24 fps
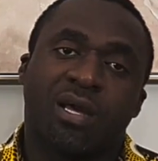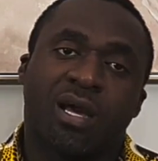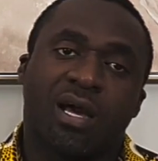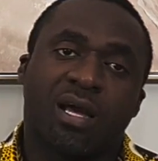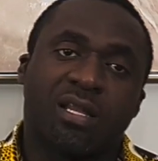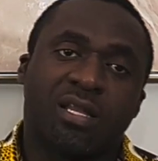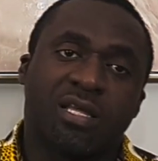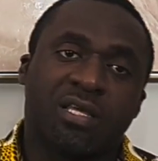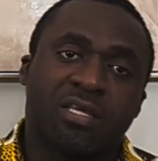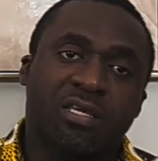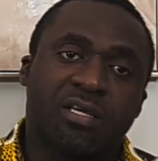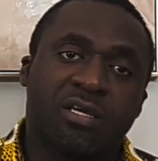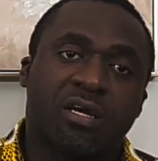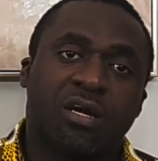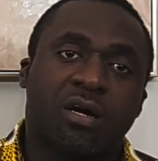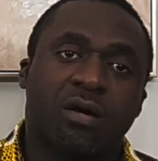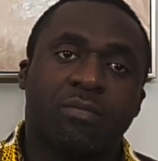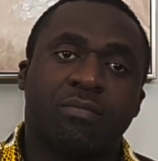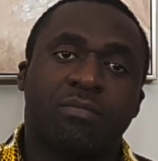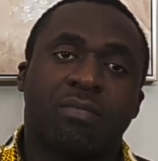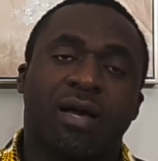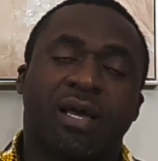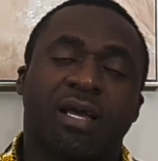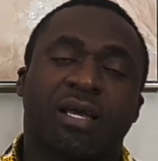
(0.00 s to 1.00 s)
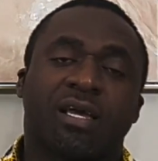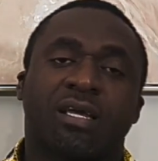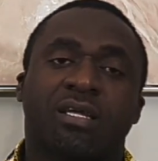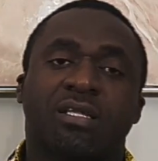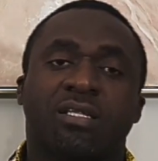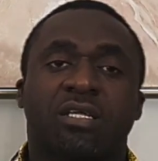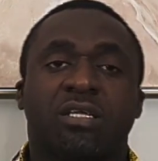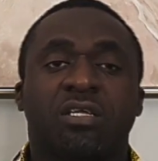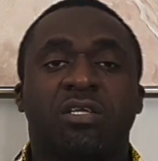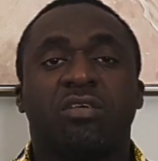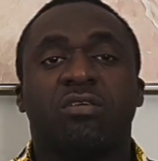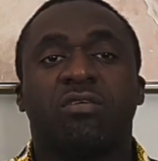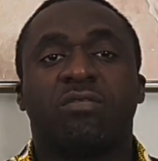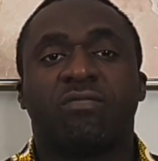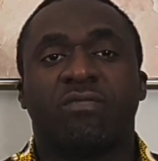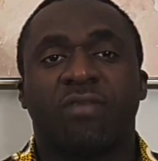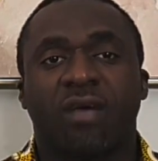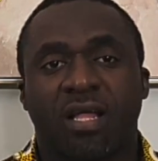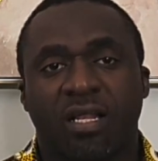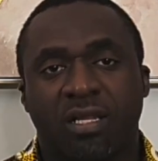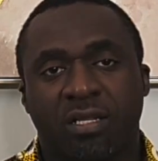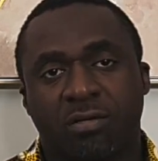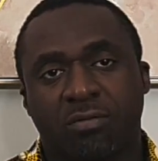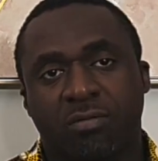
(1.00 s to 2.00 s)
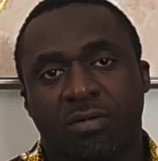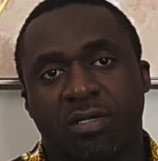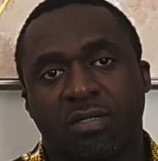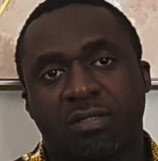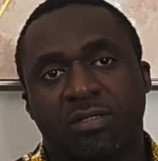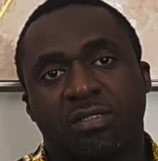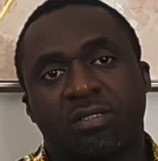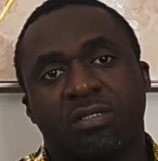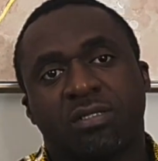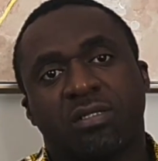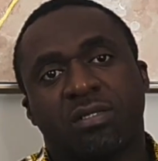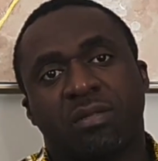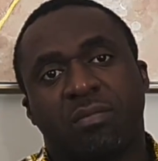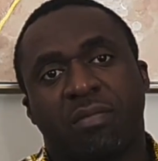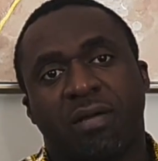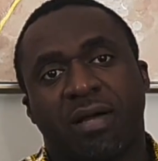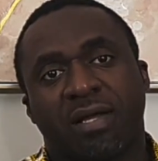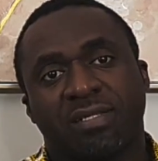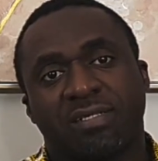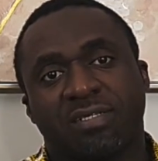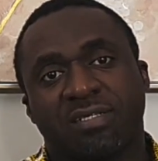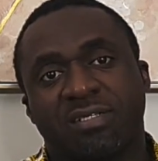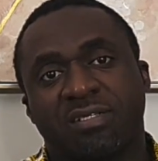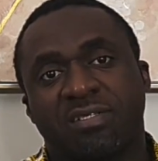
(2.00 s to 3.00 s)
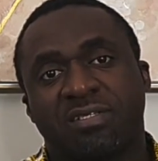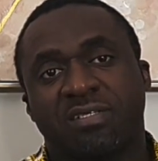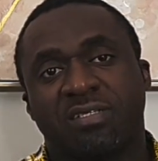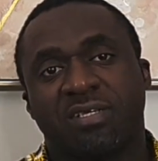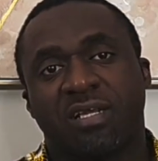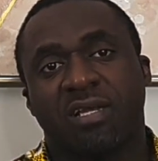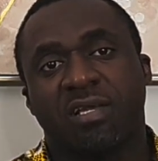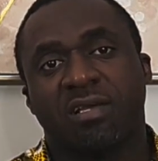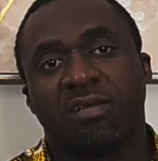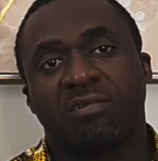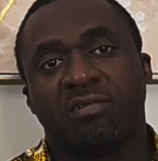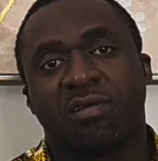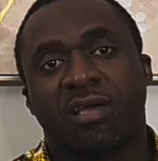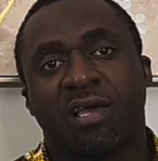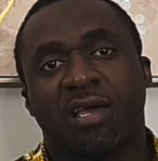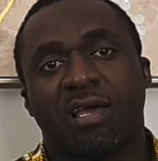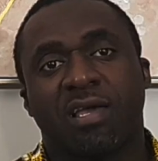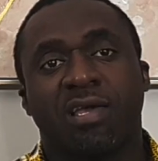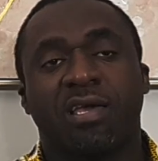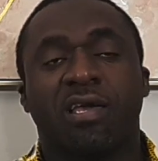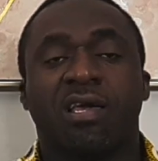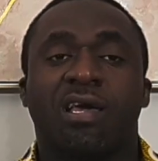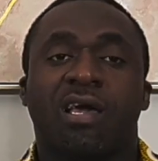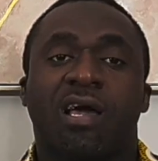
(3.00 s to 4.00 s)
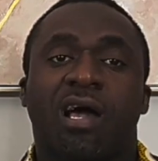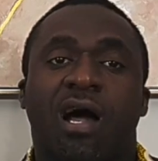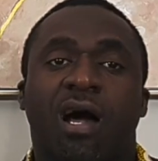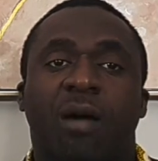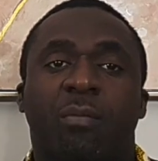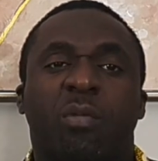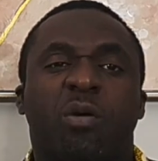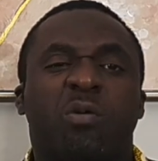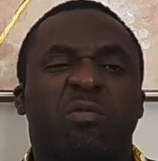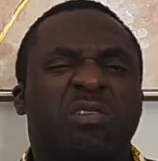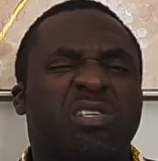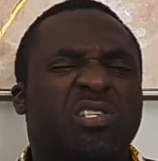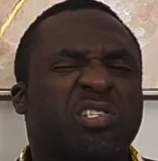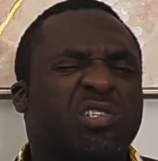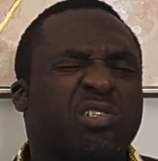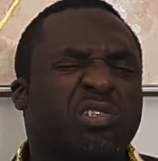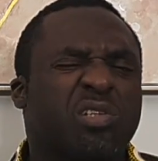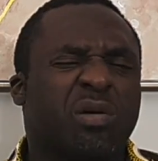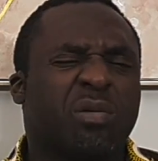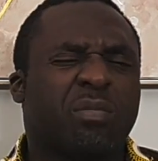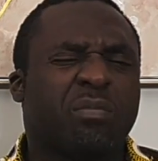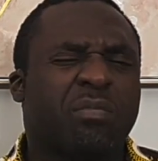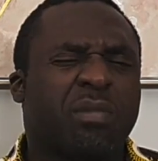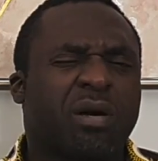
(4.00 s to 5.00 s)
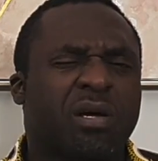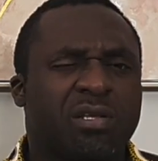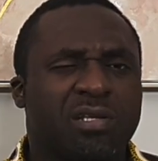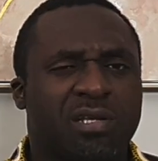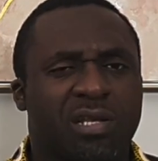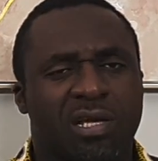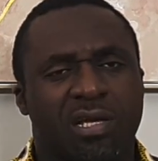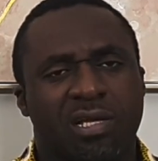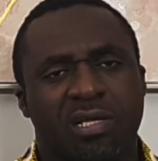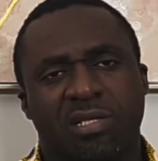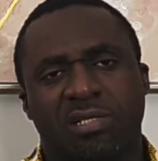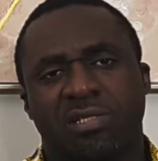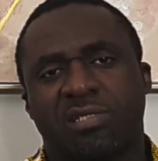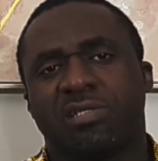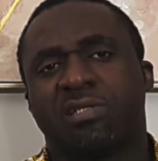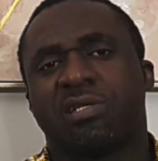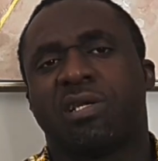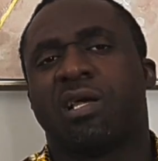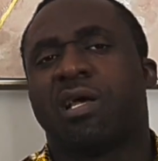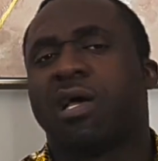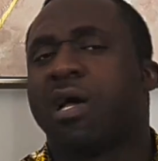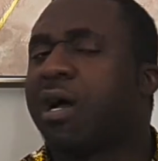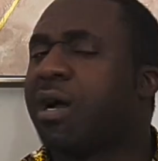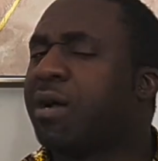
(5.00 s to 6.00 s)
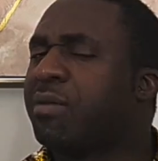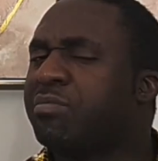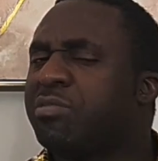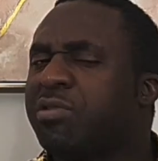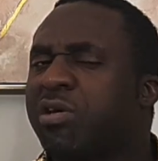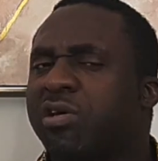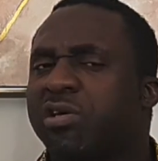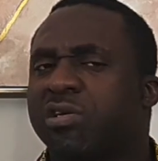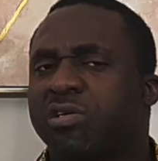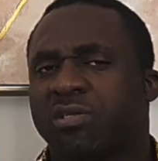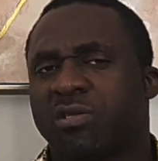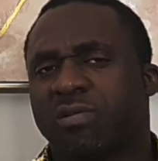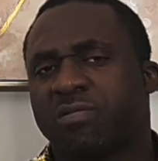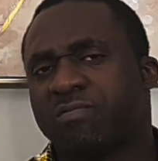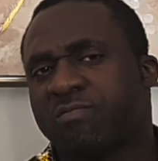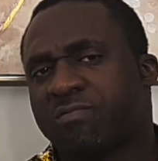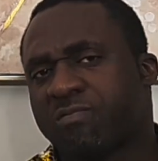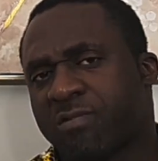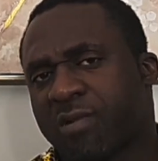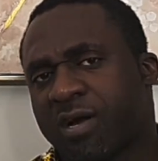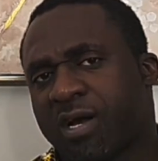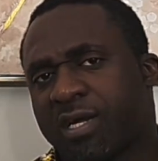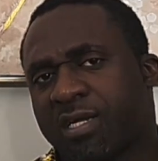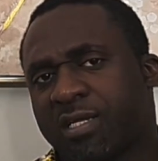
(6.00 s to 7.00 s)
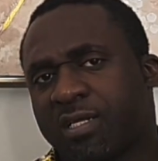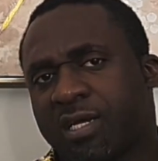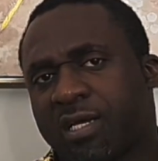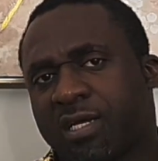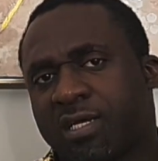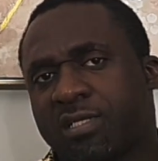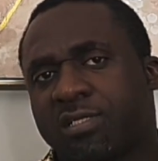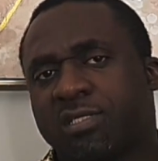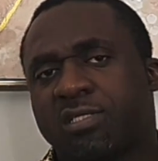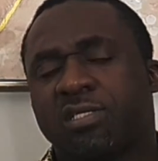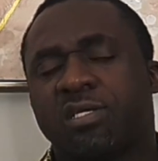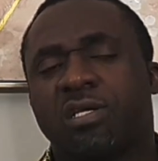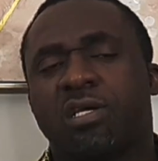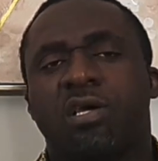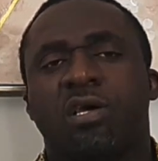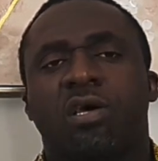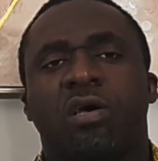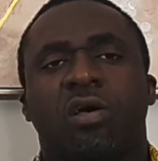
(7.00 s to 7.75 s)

And then you come back and then you evaluate the pattern and say, okay, I'm always good on Mondays. I'm not good on Fridays.